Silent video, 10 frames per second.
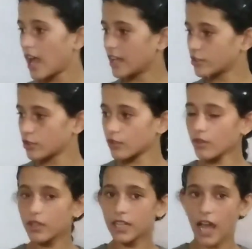And do you
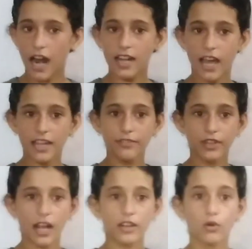know, in
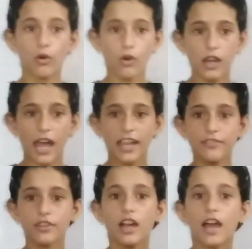our whole
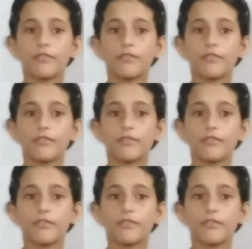life,